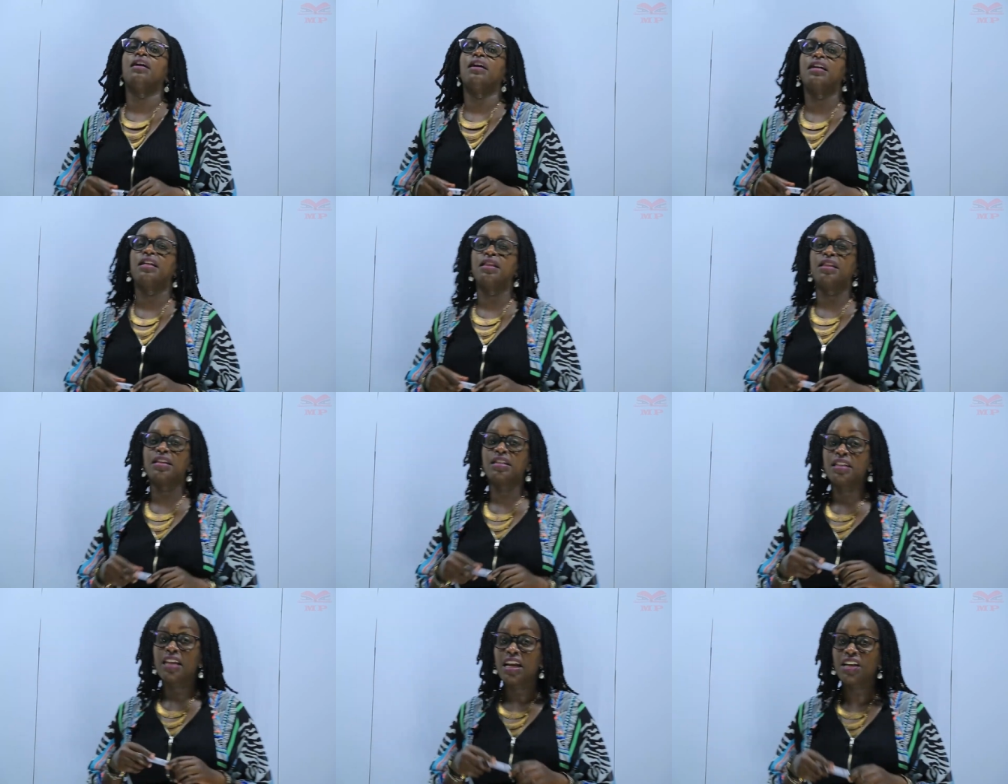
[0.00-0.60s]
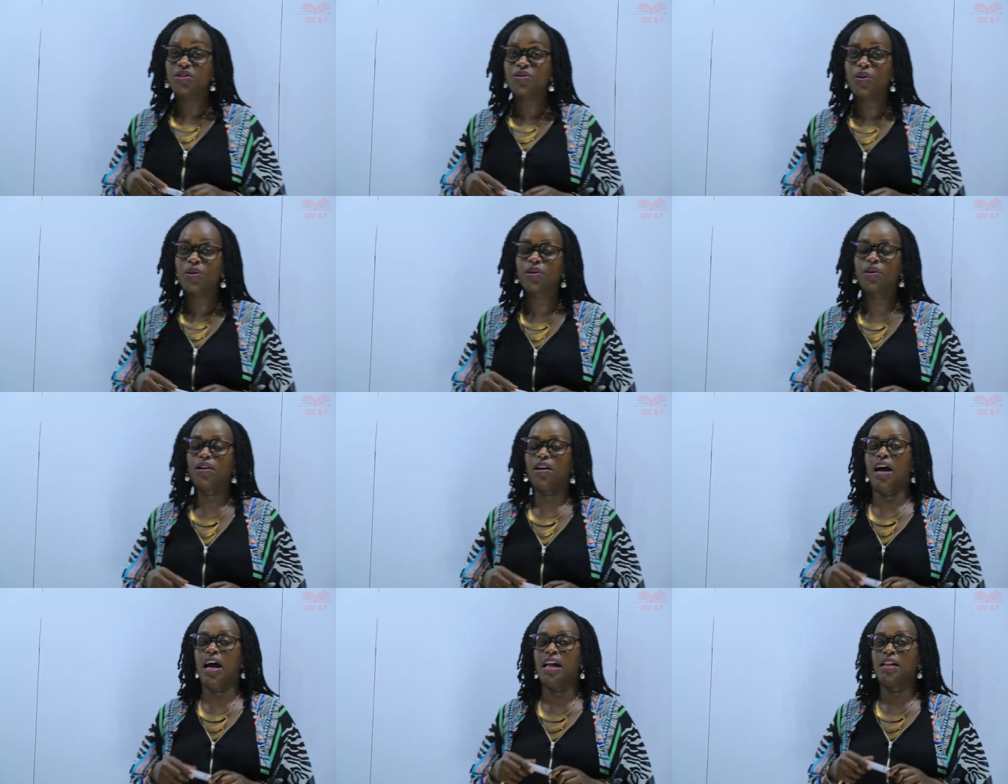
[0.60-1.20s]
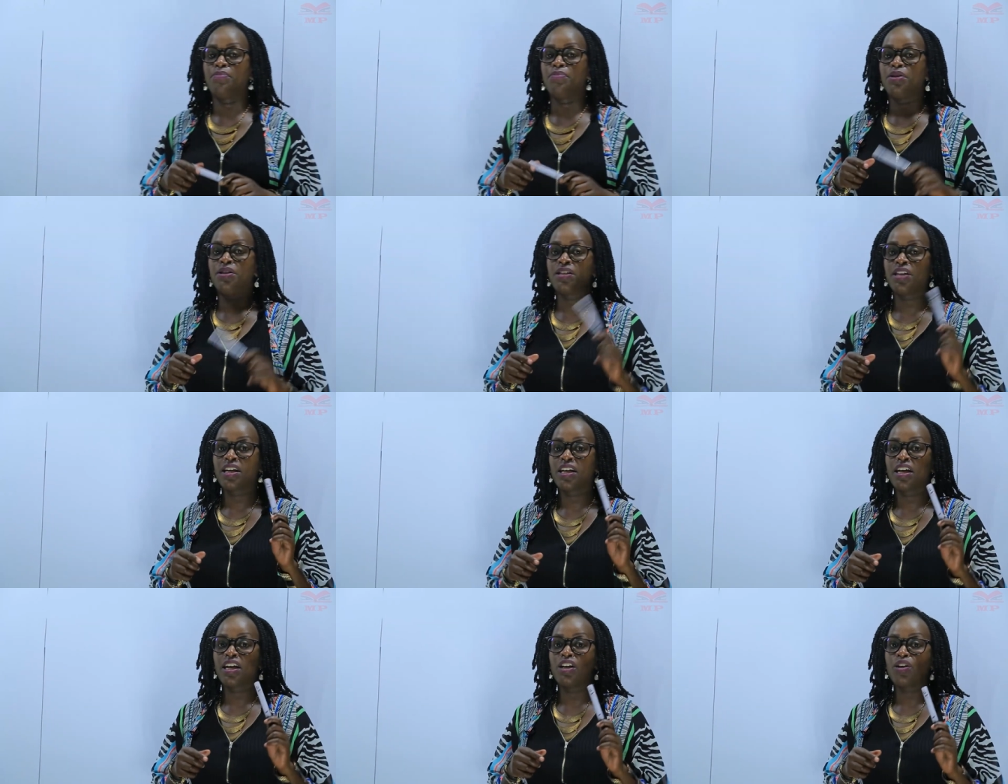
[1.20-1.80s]
In this lesson, I'll be
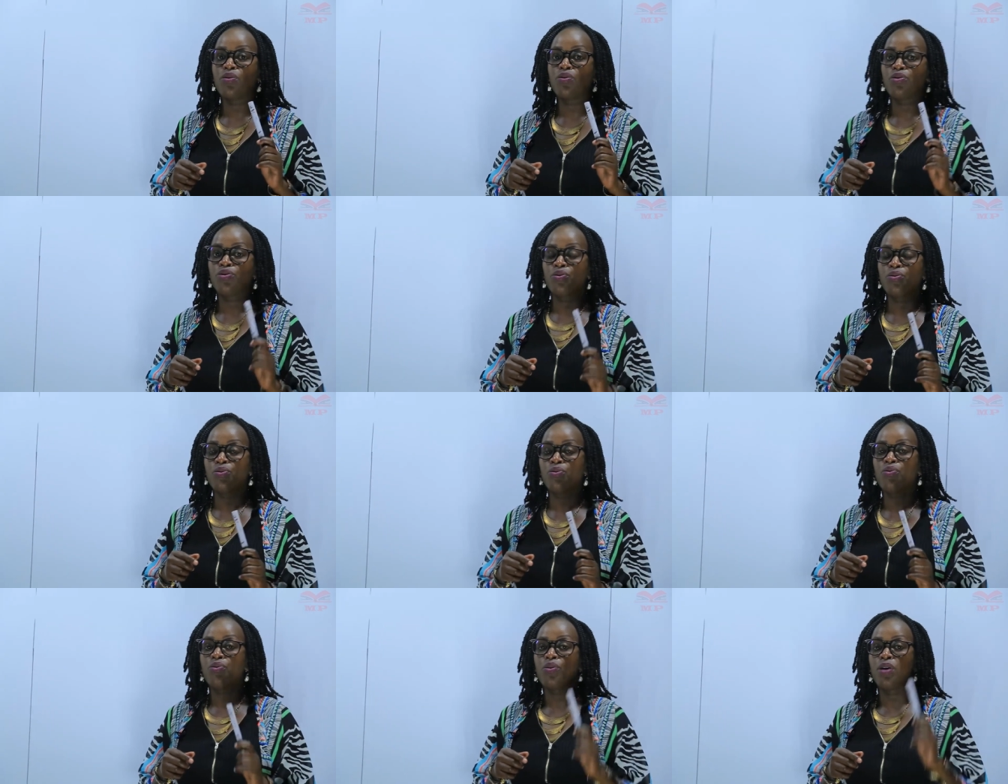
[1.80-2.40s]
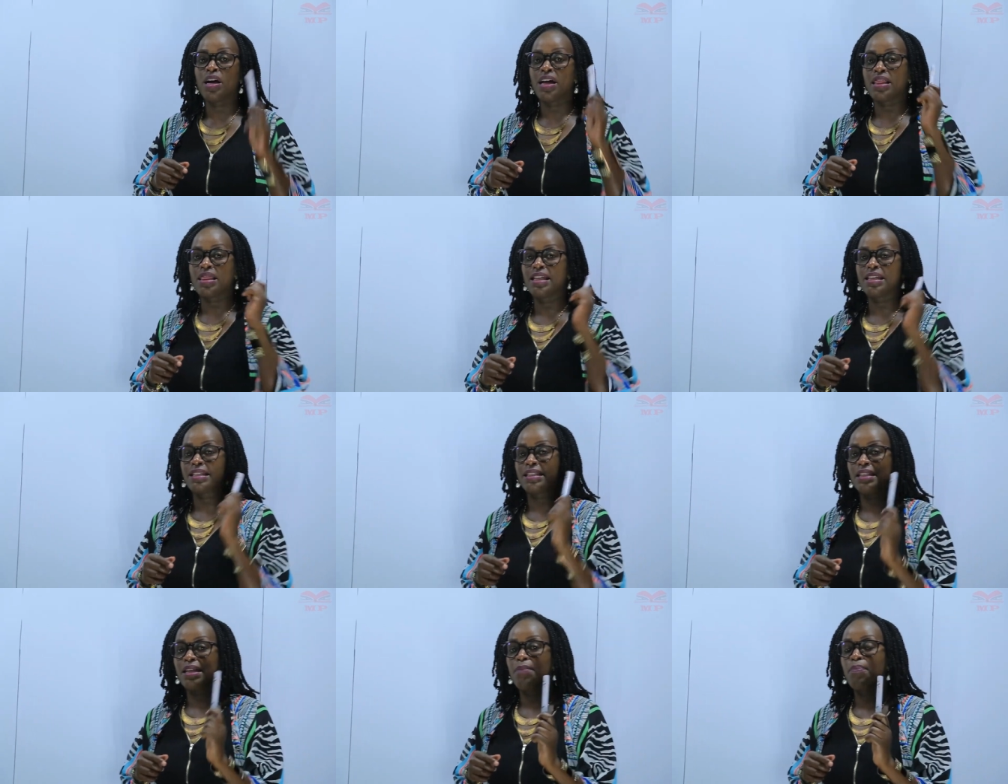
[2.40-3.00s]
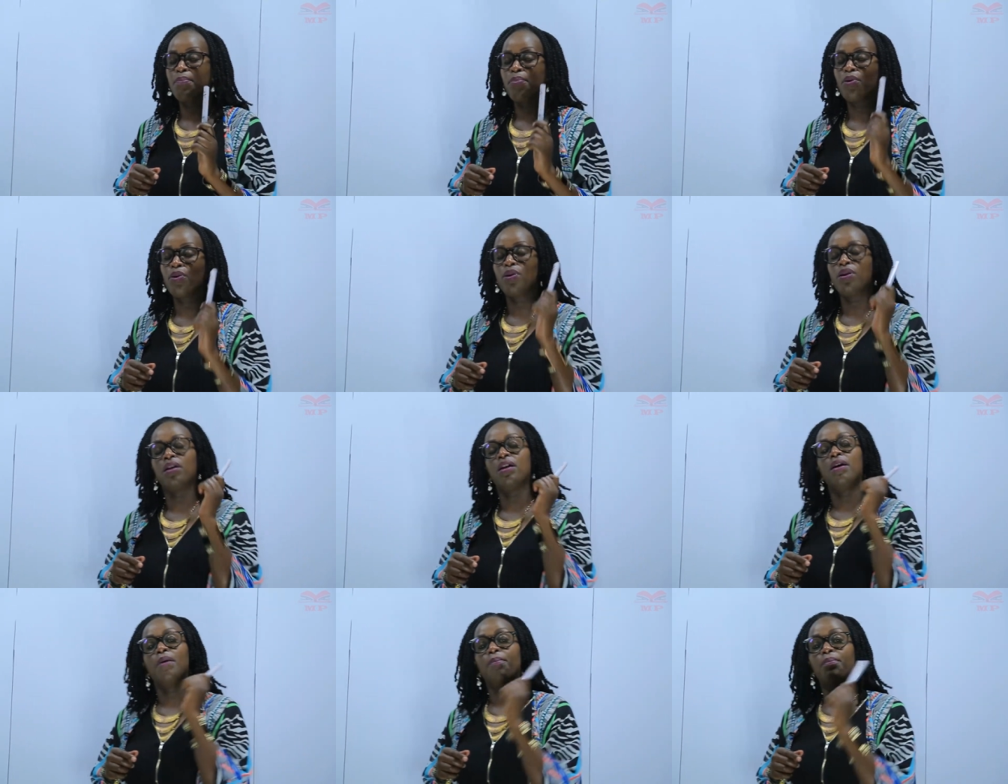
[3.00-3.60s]
taking you through the
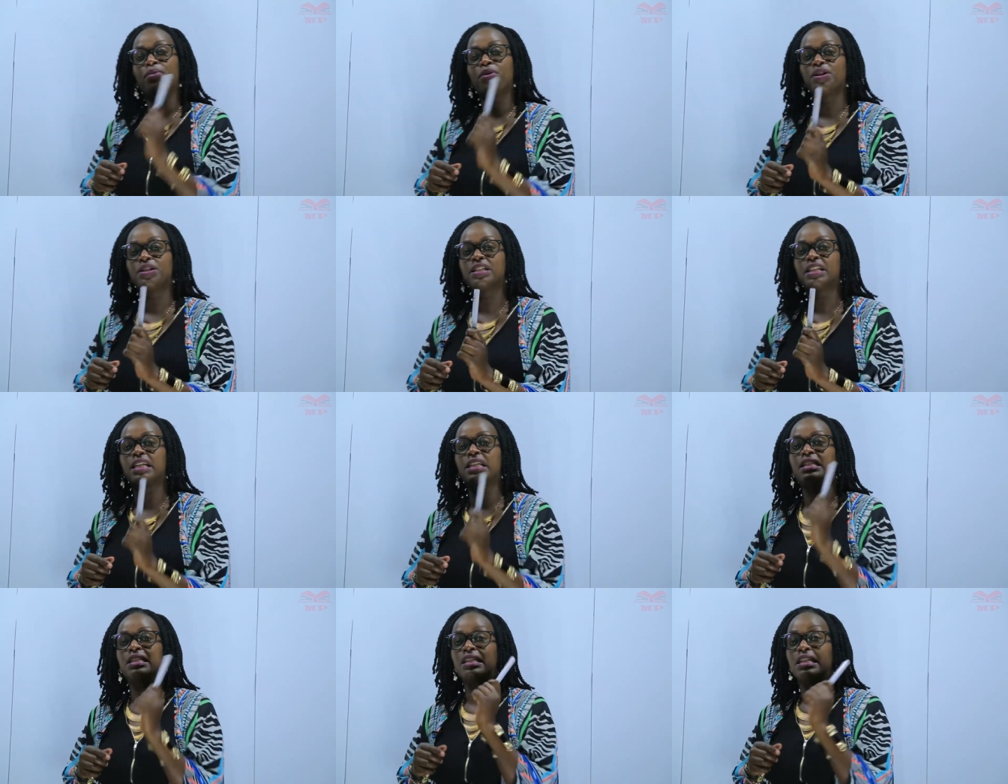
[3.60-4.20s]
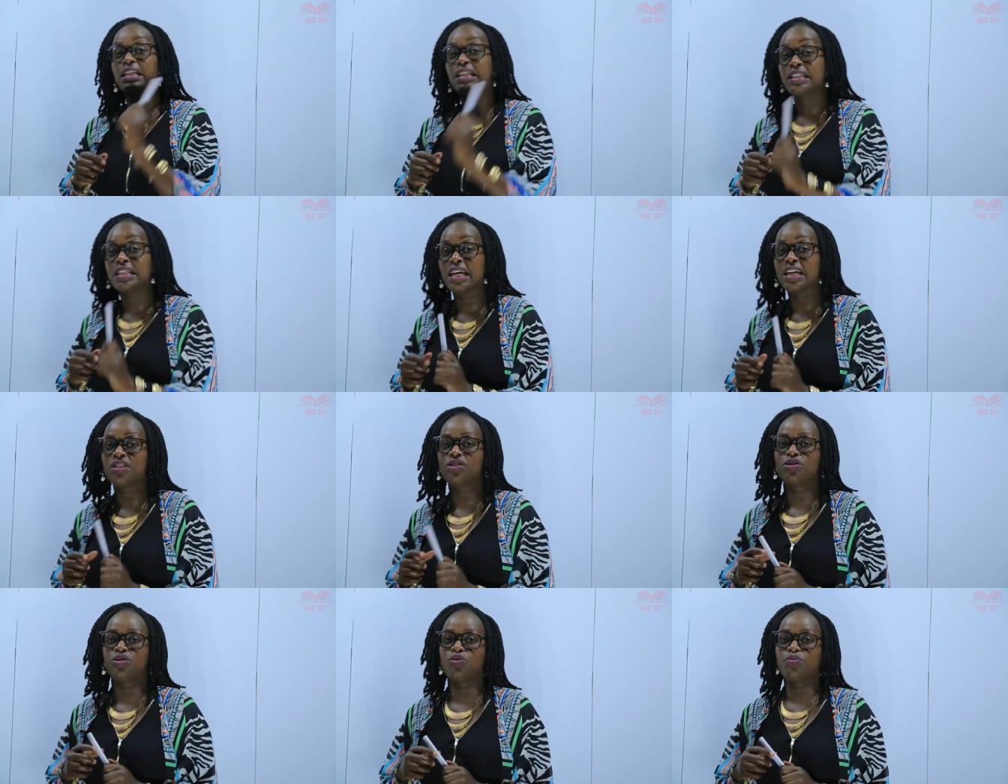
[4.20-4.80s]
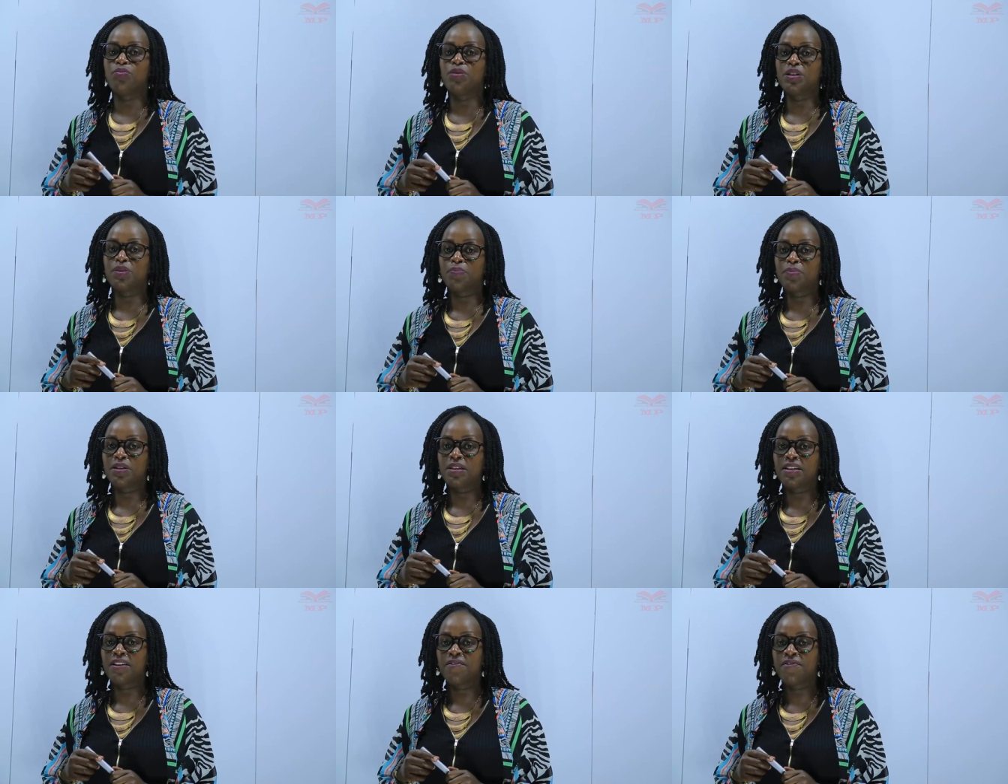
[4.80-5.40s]
simple present tense to be
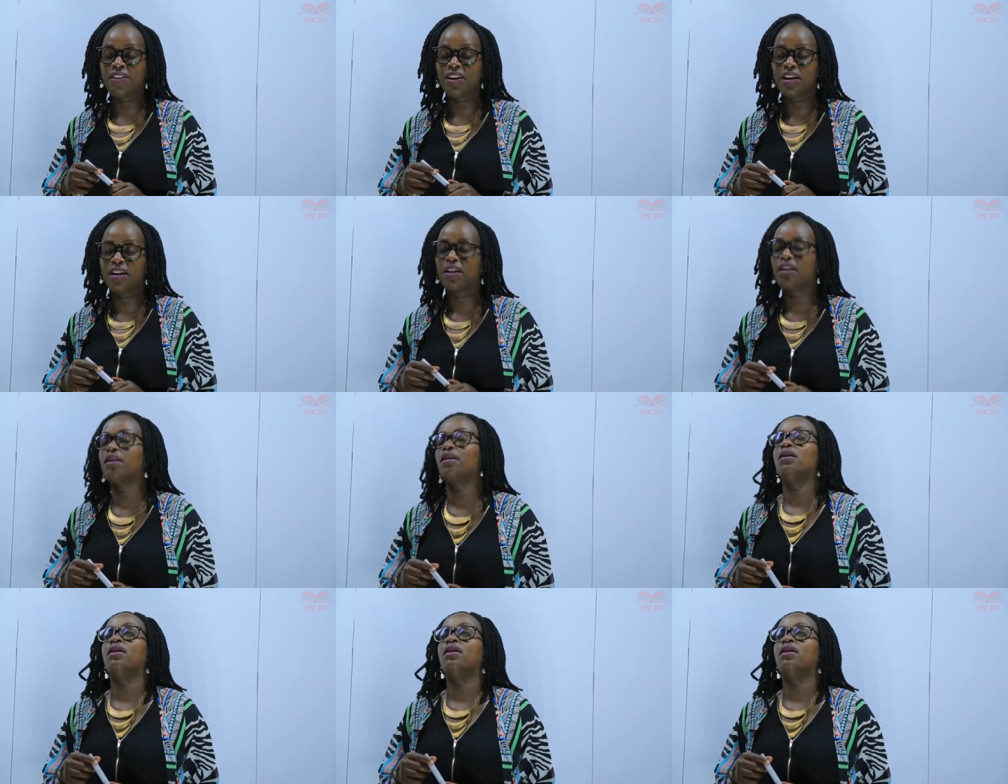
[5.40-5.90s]
specific.